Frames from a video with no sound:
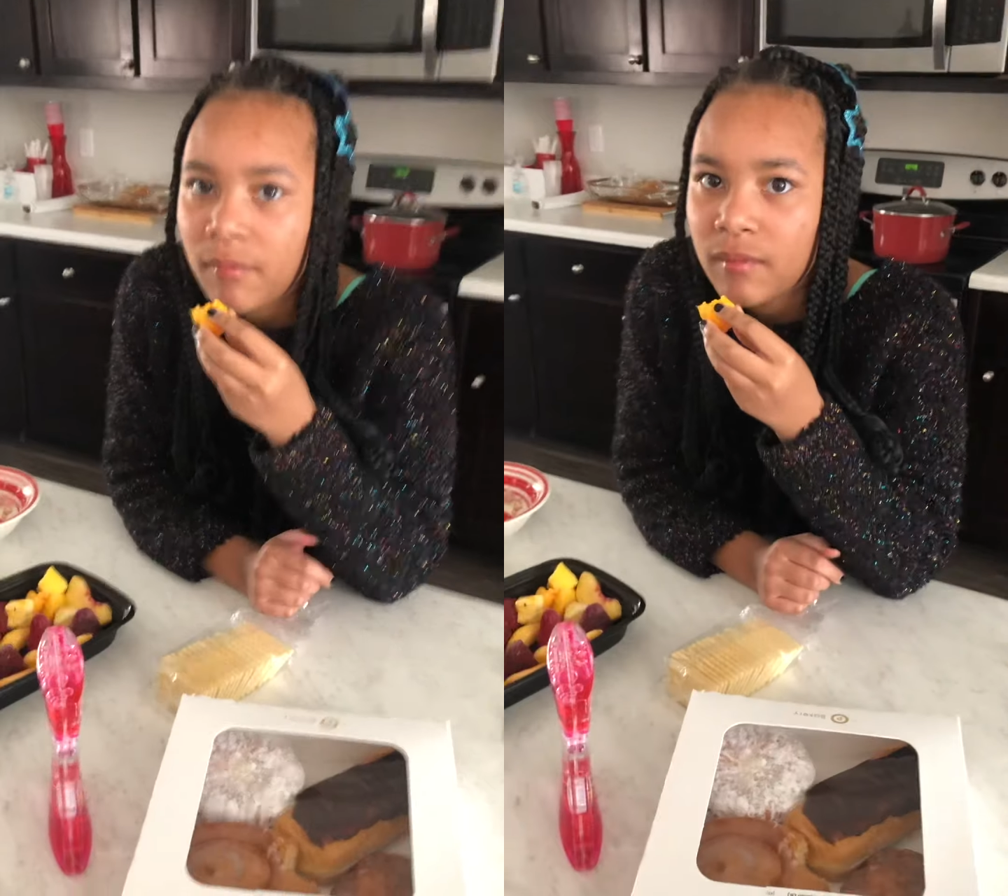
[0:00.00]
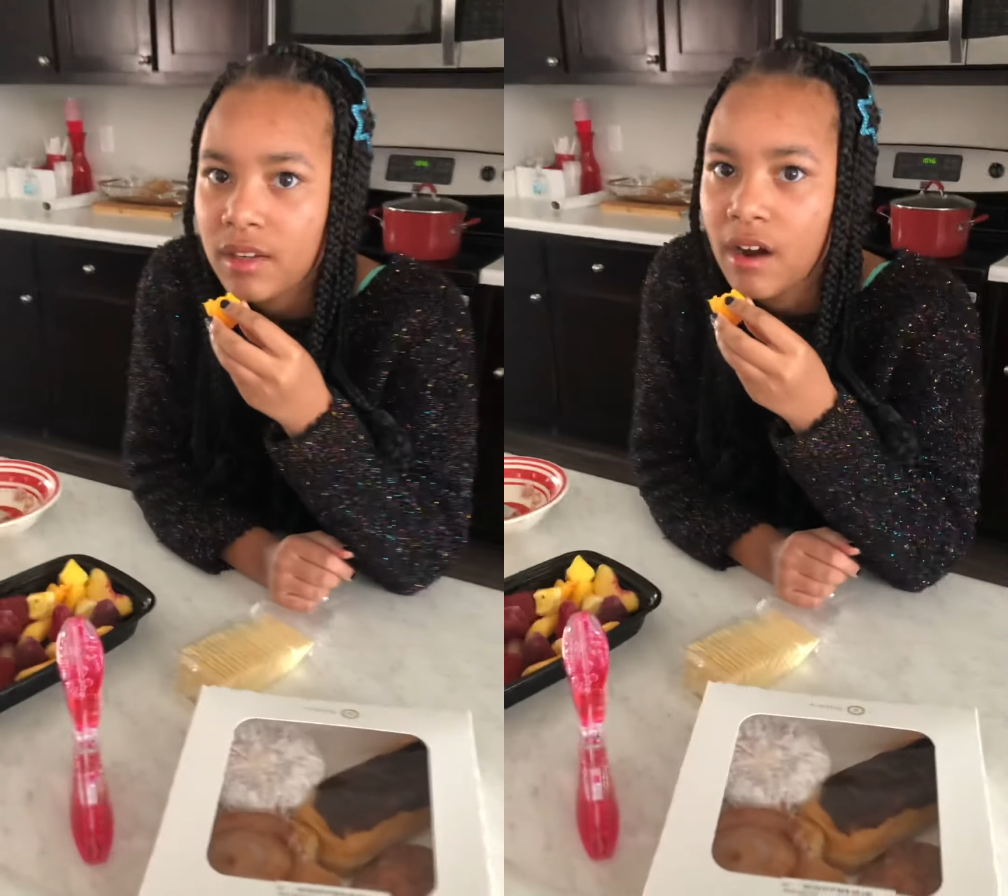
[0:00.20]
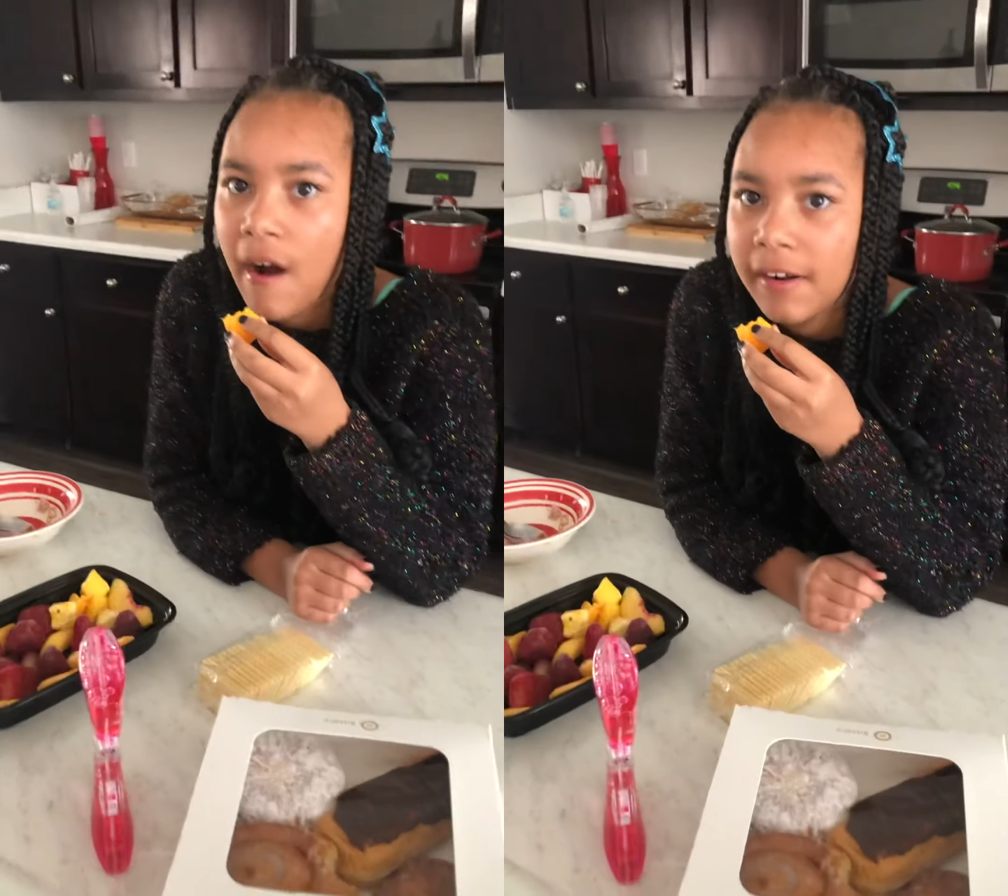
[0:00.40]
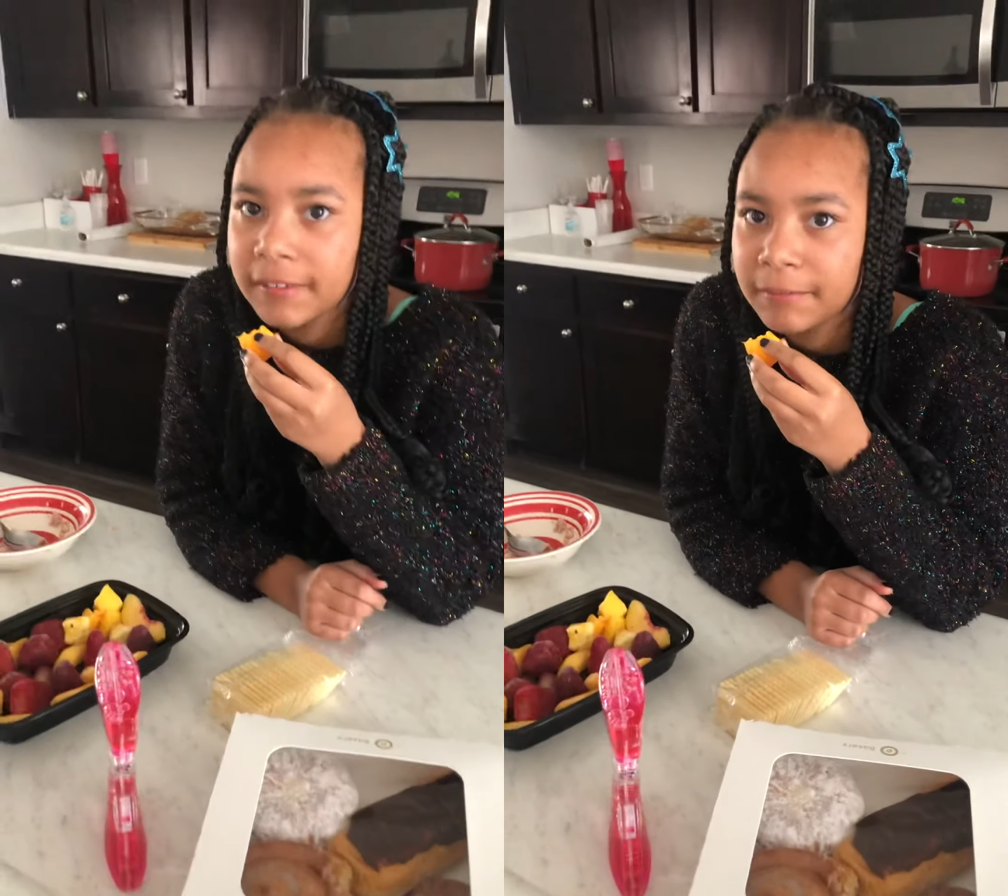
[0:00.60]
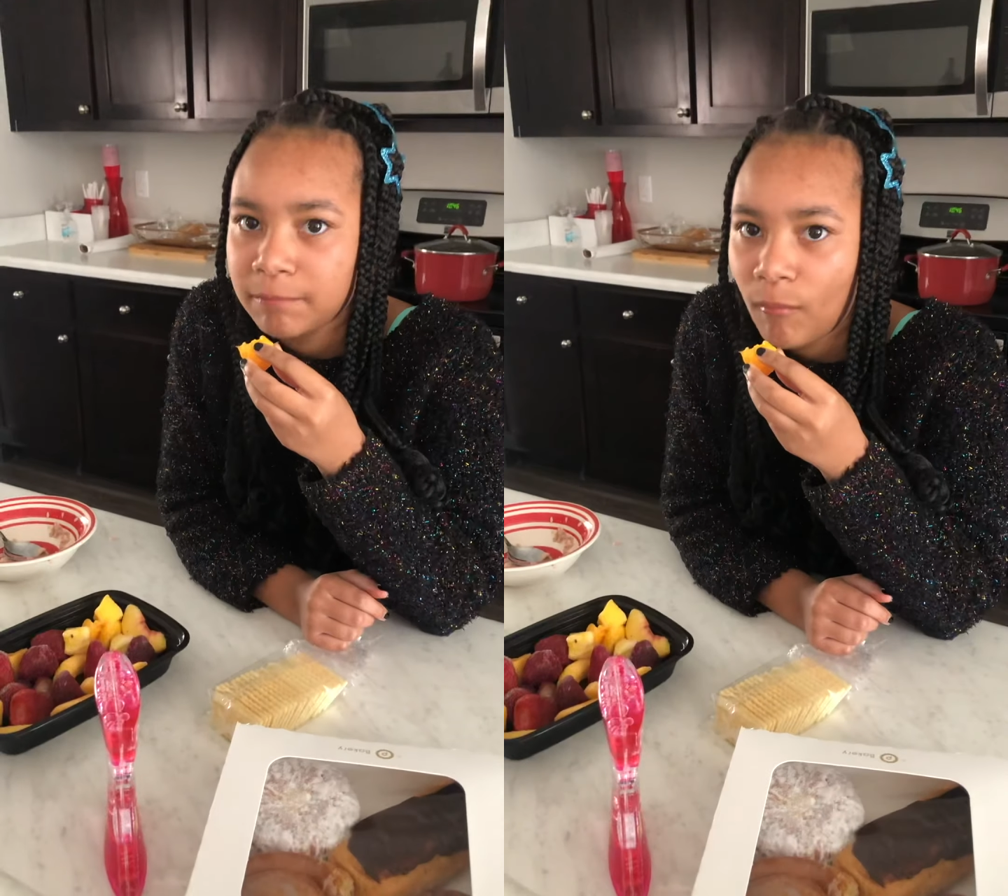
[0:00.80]
what they need to
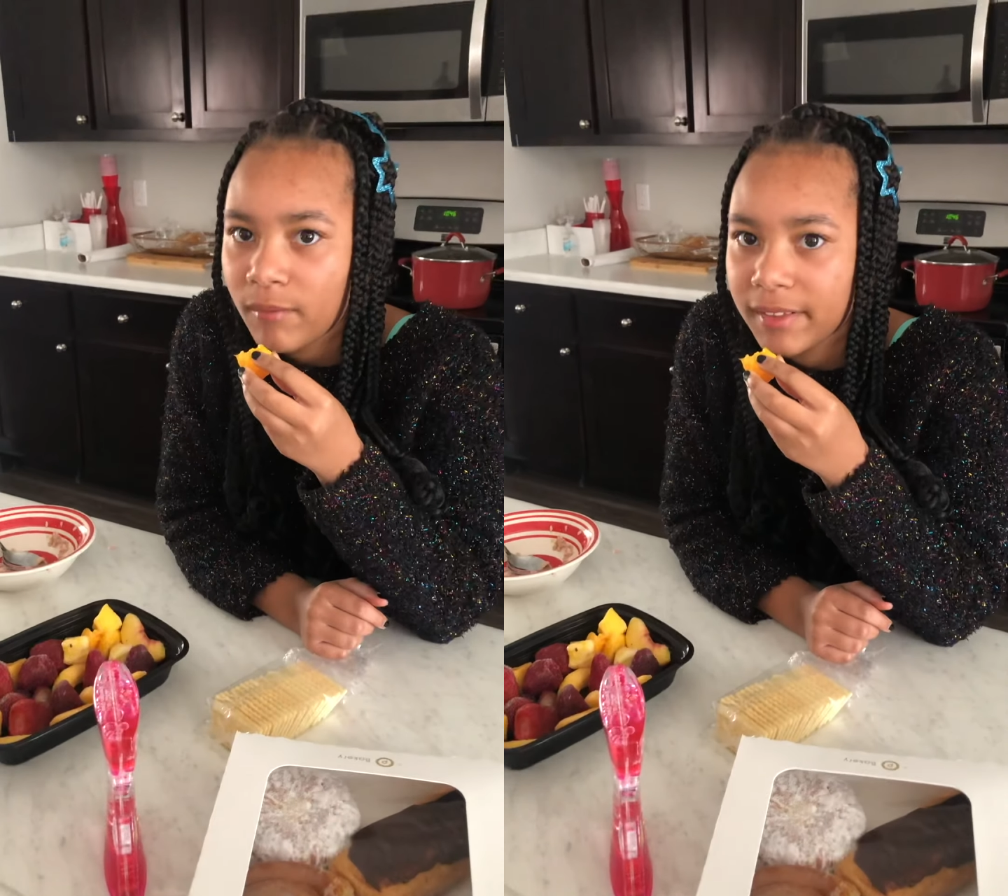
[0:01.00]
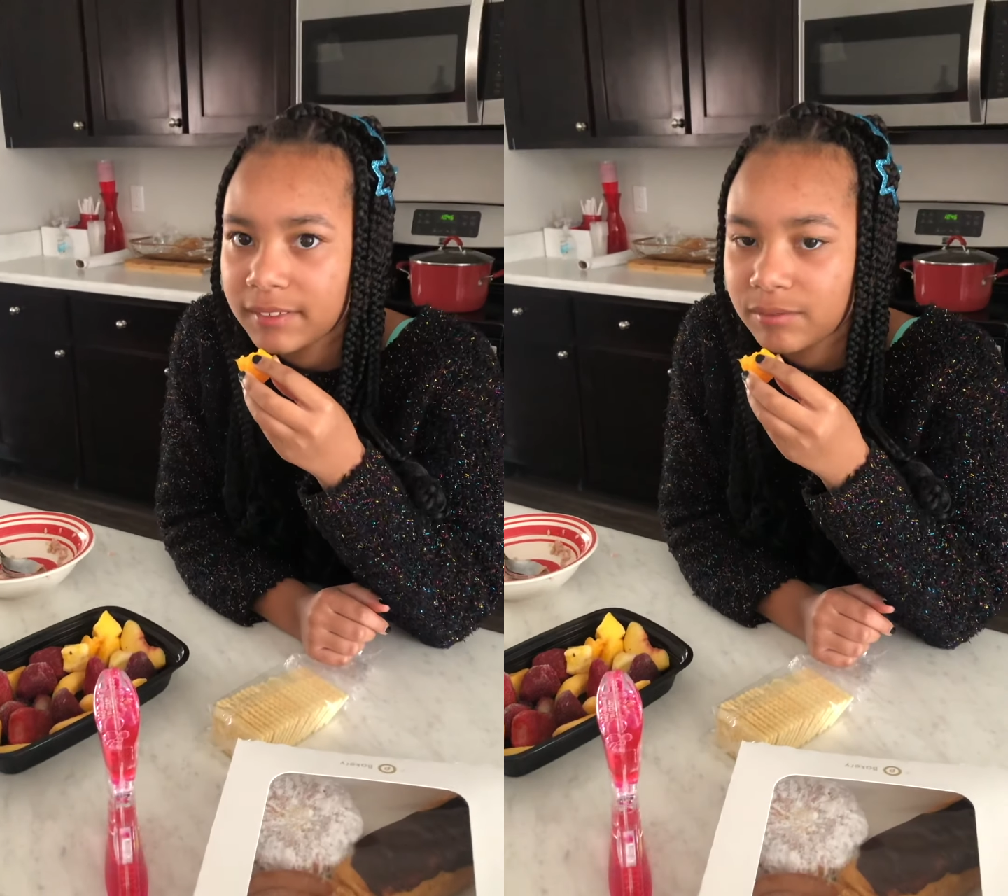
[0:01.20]
do, Marie?